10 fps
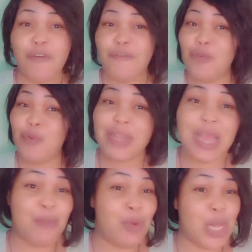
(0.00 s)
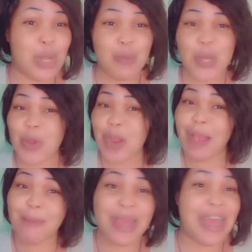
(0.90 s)
get more subscribers, you
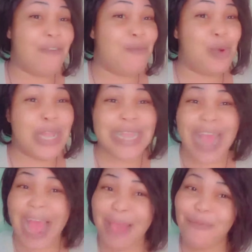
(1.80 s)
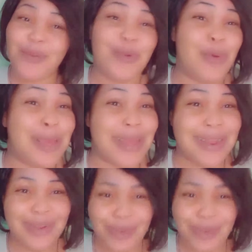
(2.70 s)
have more time to do what you do,